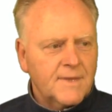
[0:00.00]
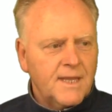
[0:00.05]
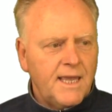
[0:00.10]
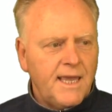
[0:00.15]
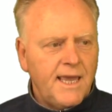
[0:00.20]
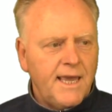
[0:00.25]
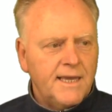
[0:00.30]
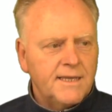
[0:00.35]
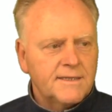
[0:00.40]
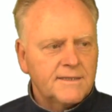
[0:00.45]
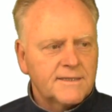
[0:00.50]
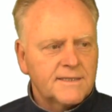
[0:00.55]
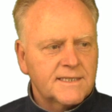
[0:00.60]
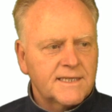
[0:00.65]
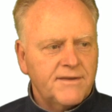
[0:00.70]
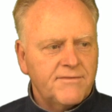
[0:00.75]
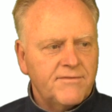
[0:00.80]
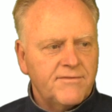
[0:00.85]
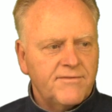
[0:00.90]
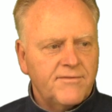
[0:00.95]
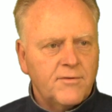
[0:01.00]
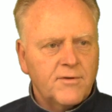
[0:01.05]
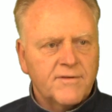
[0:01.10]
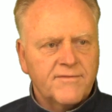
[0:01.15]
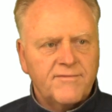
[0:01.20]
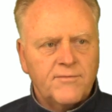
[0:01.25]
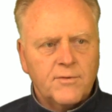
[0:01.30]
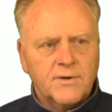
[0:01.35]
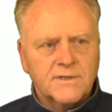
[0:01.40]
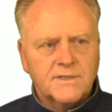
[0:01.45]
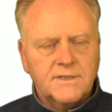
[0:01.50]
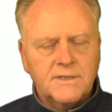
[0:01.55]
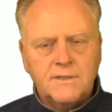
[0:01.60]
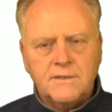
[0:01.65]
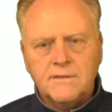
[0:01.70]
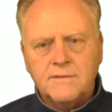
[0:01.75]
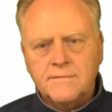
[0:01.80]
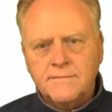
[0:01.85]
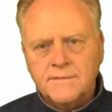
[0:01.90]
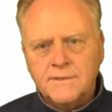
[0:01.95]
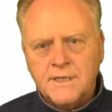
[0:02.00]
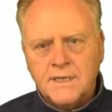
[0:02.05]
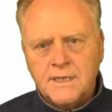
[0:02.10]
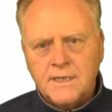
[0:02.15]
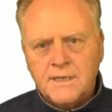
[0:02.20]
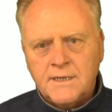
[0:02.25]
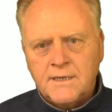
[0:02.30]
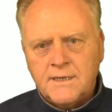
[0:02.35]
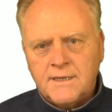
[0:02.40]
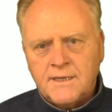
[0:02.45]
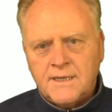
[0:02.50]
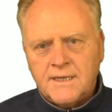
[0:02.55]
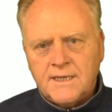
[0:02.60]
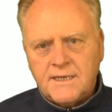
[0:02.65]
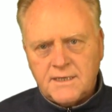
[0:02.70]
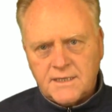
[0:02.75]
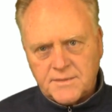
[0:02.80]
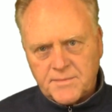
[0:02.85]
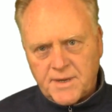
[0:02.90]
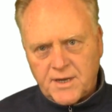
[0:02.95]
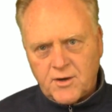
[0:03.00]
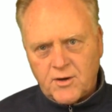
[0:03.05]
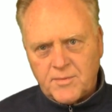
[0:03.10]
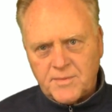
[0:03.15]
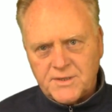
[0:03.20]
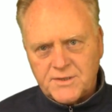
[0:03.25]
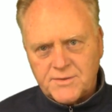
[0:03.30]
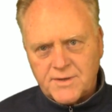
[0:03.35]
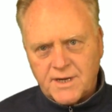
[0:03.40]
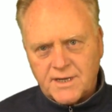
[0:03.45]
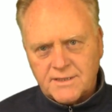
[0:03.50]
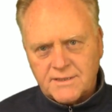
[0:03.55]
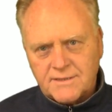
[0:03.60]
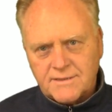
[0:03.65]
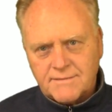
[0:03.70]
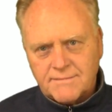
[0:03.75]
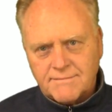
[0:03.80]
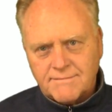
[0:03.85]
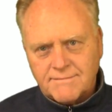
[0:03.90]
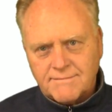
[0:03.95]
And 7442 is my home address.